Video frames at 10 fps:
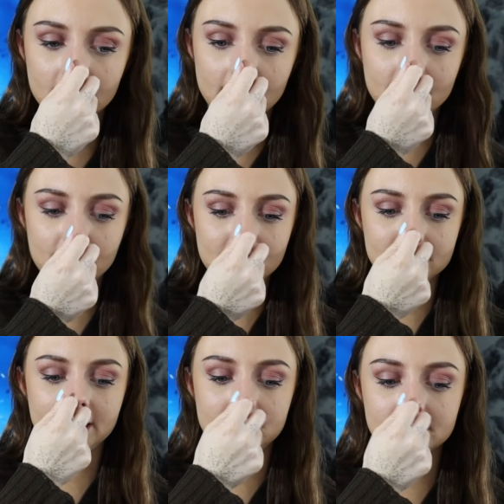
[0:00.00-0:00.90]
And that makes
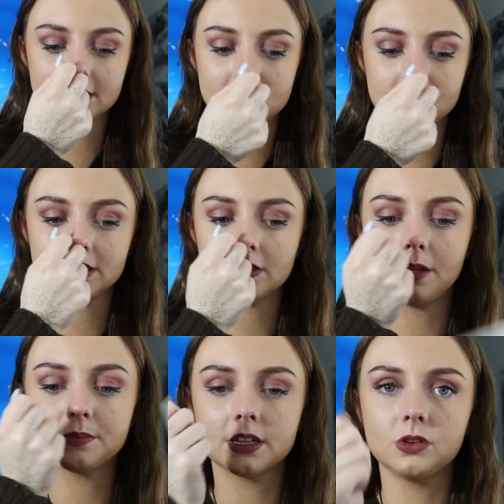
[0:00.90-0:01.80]
sense, because Six of
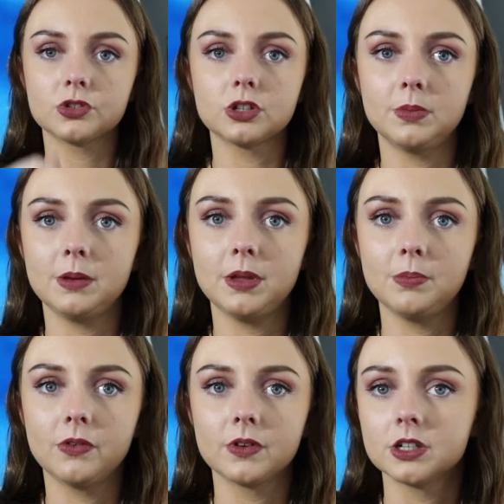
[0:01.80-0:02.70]
Cups can also be
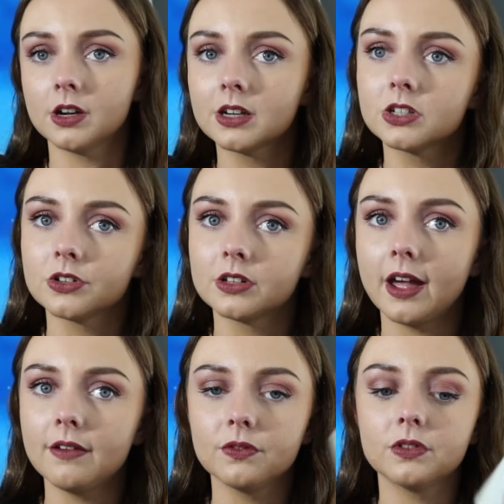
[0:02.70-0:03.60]
people returning to your
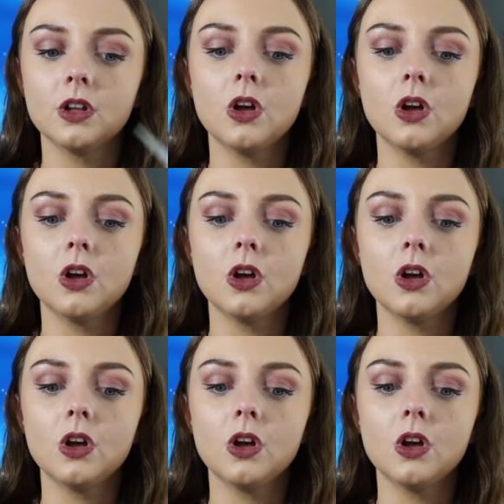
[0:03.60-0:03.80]
life,